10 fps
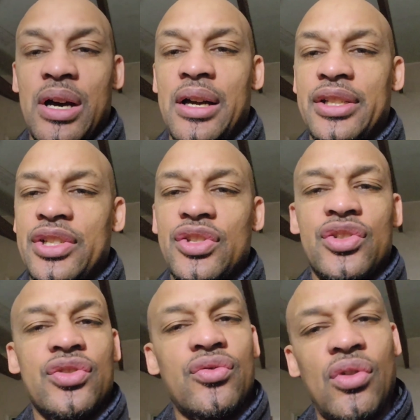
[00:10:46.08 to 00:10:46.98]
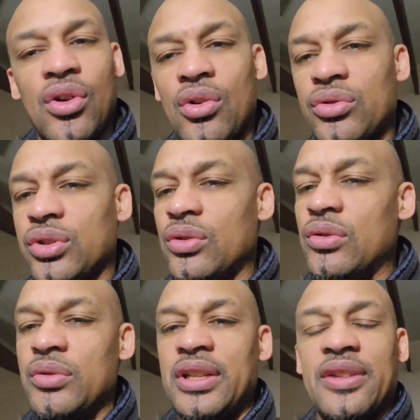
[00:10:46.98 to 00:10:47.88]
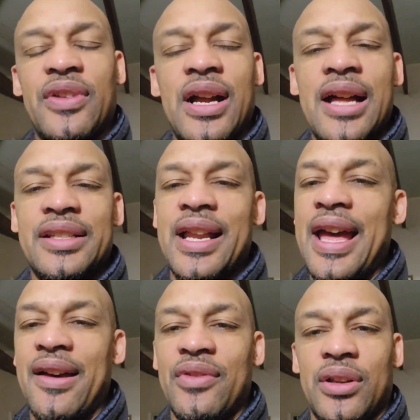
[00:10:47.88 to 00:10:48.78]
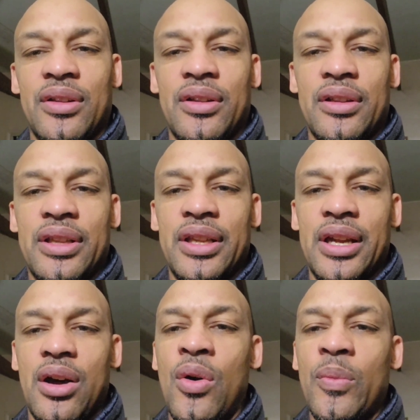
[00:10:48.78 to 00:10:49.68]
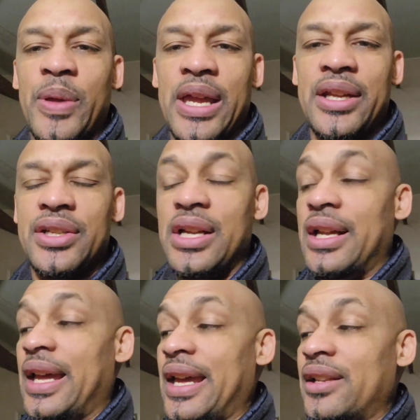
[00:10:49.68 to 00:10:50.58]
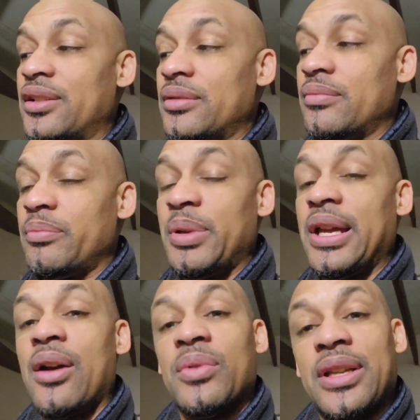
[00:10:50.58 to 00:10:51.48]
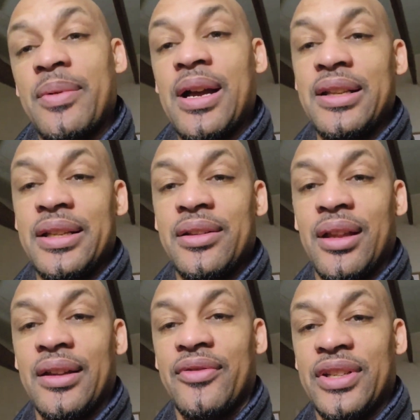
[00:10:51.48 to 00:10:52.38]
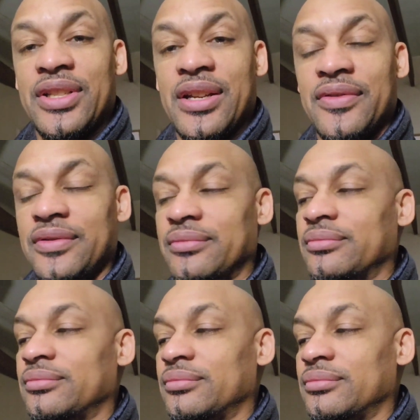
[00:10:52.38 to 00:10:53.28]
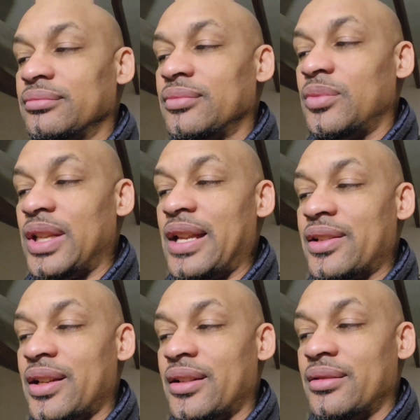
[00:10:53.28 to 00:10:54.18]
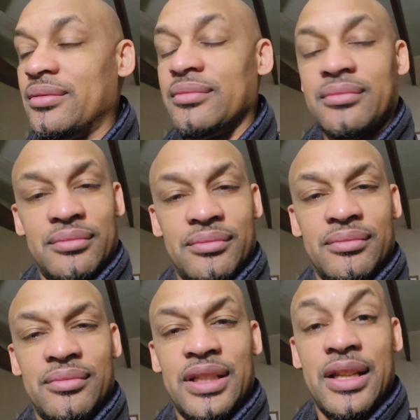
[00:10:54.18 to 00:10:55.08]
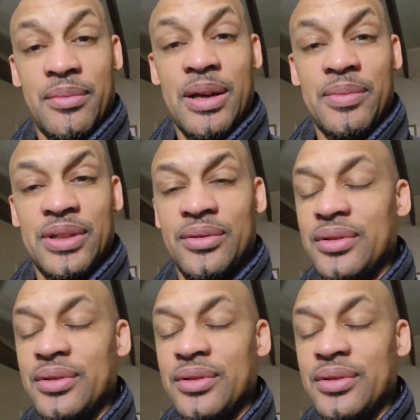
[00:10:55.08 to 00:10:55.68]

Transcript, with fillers: uh, just scroll through the different content I have on the, the uh, homepage and pick out what type of content you like for yourself. With that said, and I'm on.